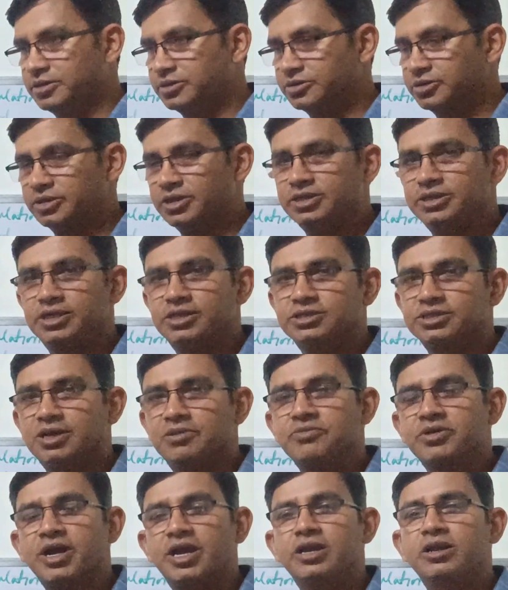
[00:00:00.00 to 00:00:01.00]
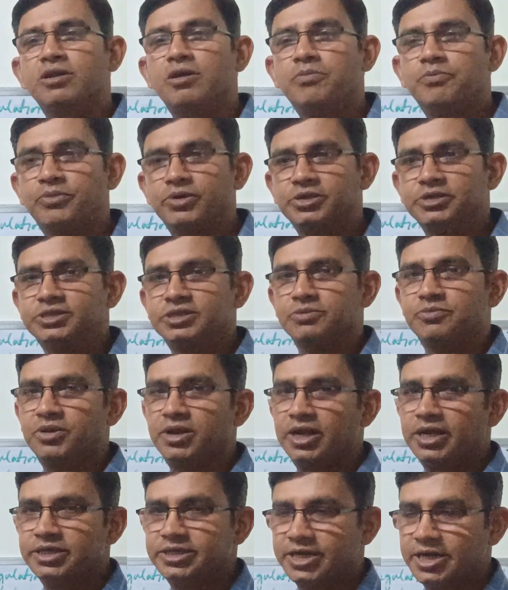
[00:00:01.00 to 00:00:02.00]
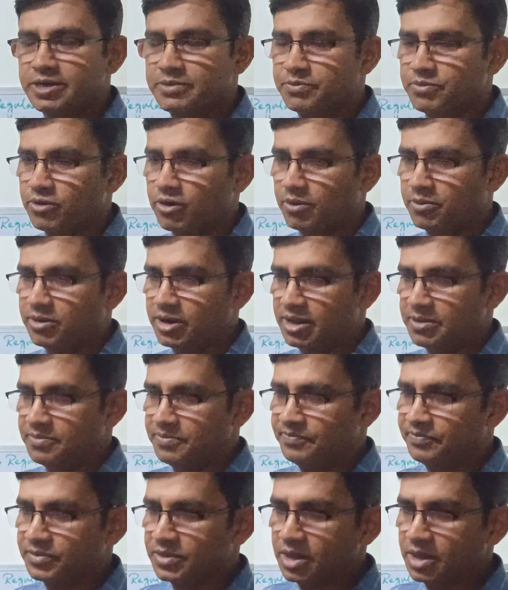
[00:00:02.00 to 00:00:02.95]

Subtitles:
So this is some kind of principal agent problem.